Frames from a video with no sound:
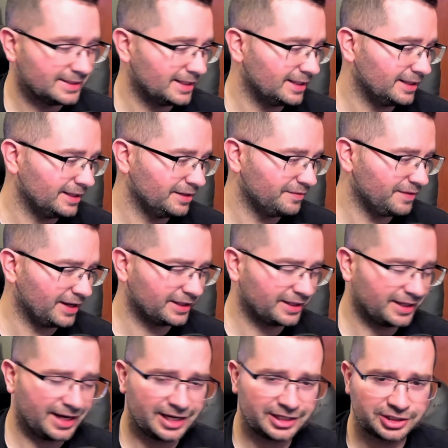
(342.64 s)
In
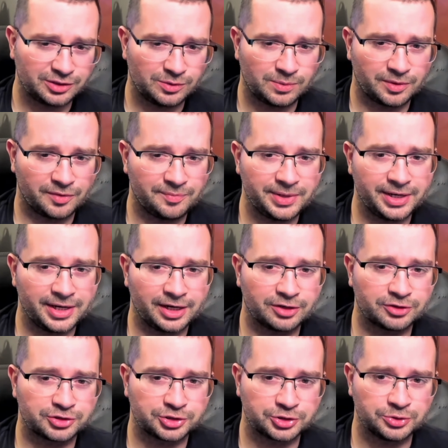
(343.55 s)
fact, it actually would have been
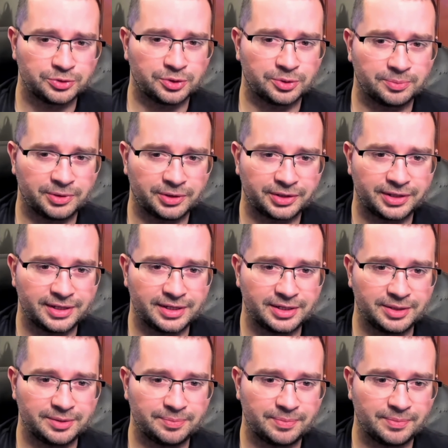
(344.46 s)
here sooner, but the